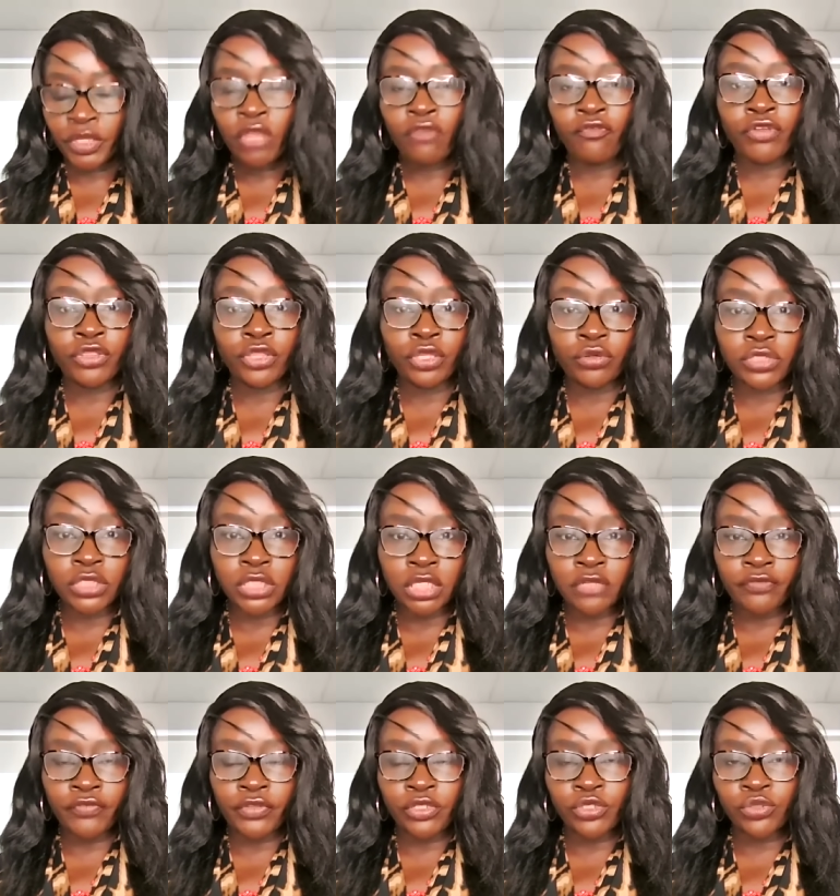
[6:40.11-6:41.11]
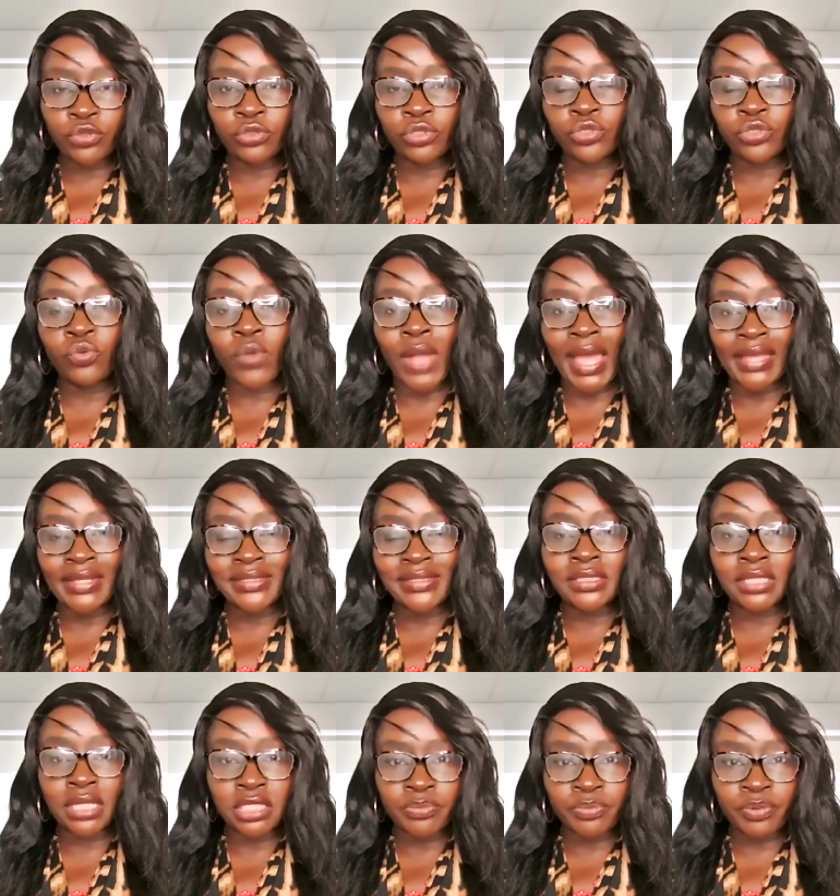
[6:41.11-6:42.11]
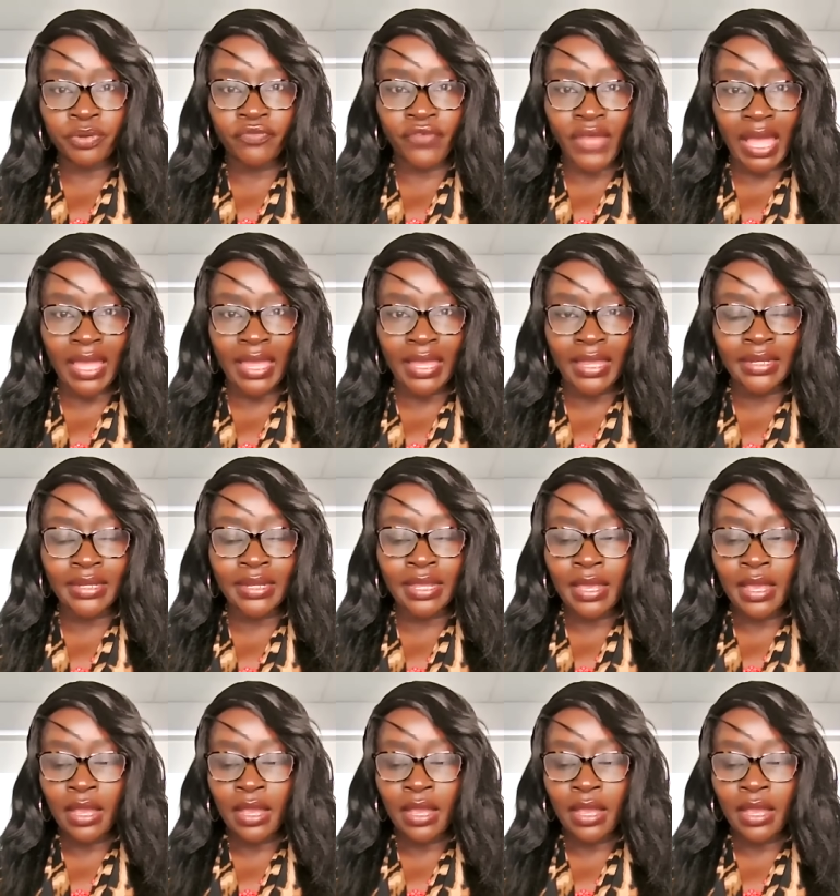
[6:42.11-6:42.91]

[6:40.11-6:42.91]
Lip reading: For those individuals who ICE does provide